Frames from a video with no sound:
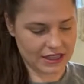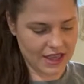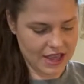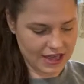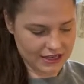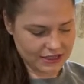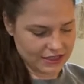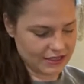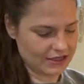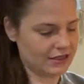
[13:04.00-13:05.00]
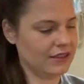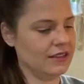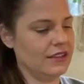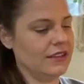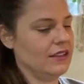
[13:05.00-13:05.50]
that.
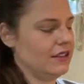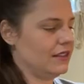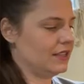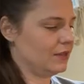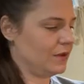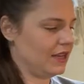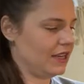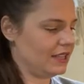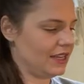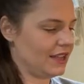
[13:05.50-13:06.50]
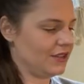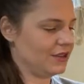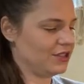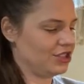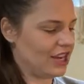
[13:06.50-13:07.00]
This one is
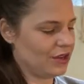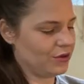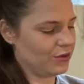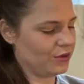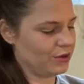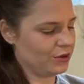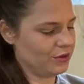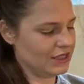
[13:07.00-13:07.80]
another J. Crew.